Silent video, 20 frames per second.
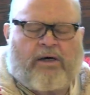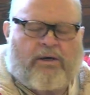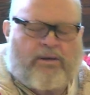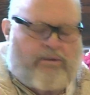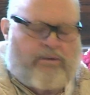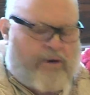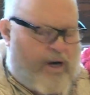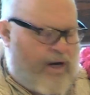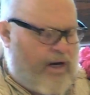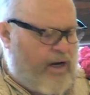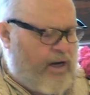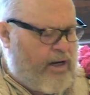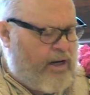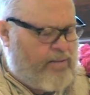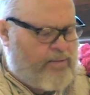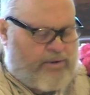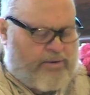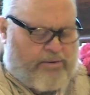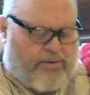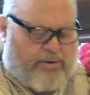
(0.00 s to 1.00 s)

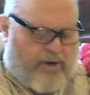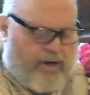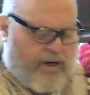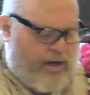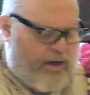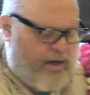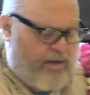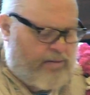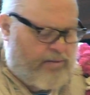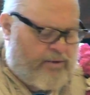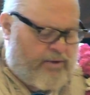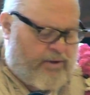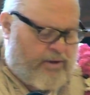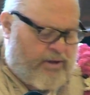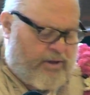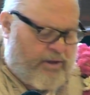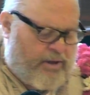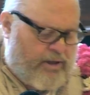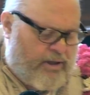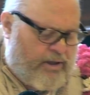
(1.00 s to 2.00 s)
Rama Rama
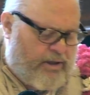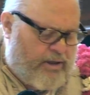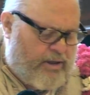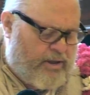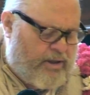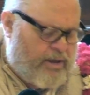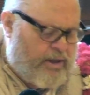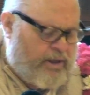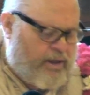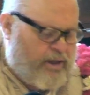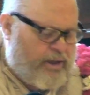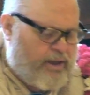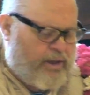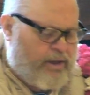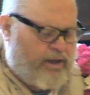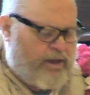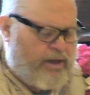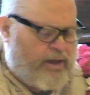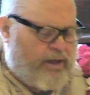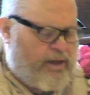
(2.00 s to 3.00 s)
Hare
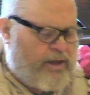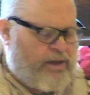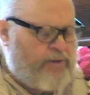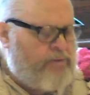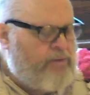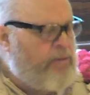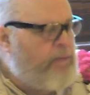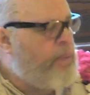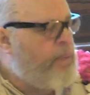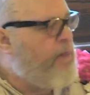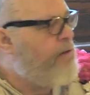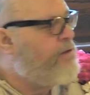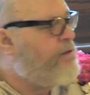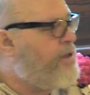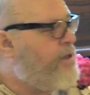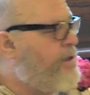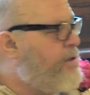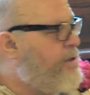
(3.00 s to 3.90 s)
Hare Te